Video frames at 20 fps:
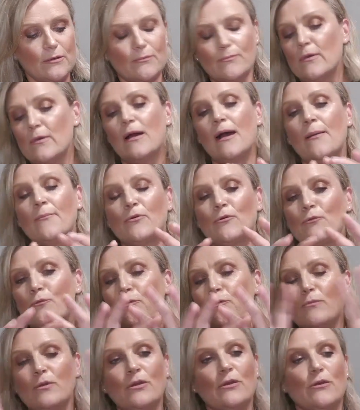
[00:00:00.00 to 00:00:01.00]

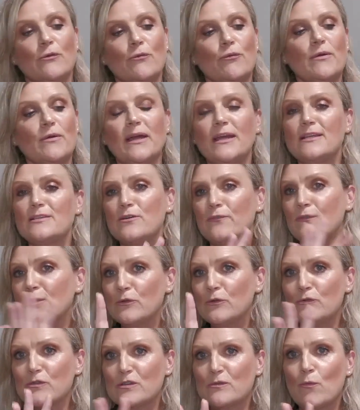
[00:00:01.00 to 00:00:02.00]
you know, create yourself a
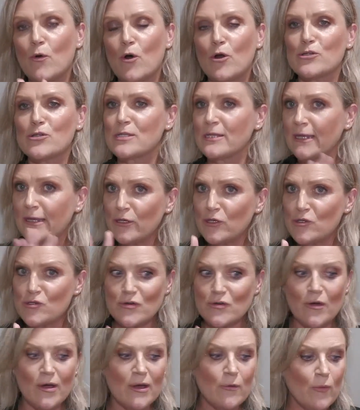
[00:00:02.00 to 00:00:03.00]
little swatch, let it
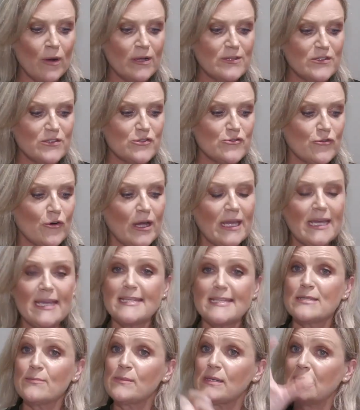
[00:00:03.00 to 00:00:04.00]
dry. Once dry,
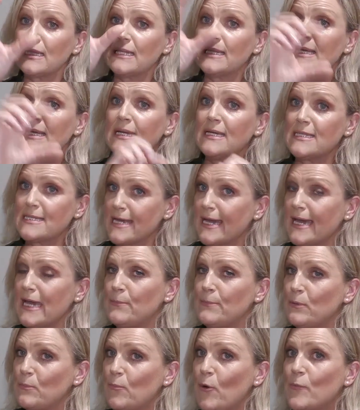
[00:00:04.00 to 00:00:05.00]
get some clear
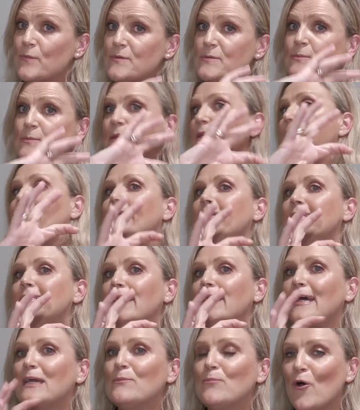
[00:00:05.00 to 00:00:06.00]
tape and pop some clear
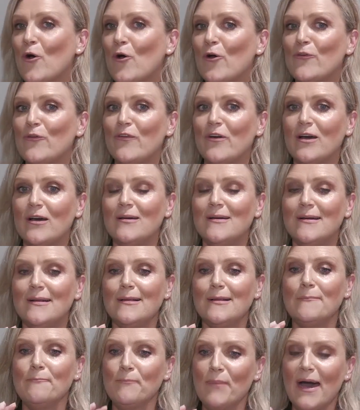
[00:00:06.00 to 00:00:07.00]
tape over
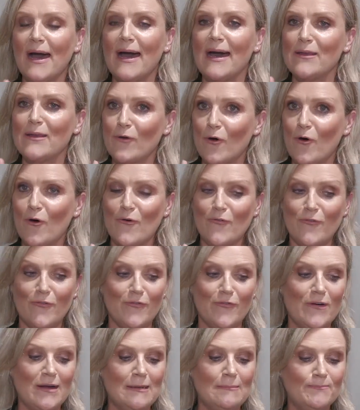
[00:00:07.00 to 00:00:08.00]
part of
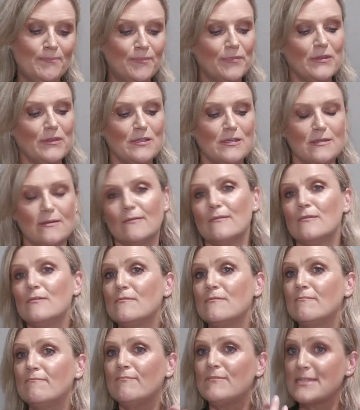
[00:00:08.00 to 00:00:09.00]
the
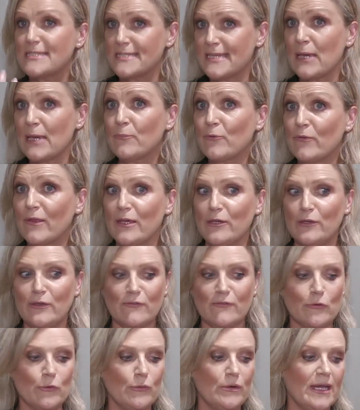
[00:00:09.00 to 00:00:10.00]
sample that you
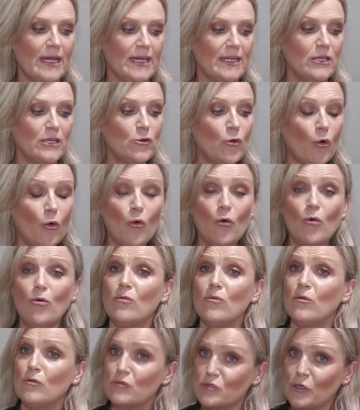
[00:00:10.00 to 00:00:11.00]
have created, or
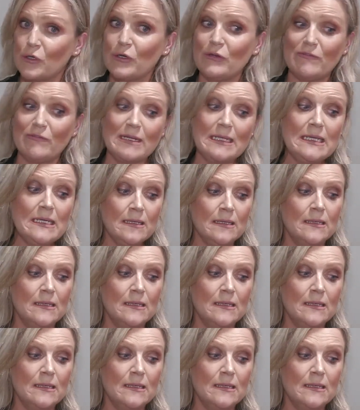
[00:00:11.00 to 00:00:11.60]
alternatively,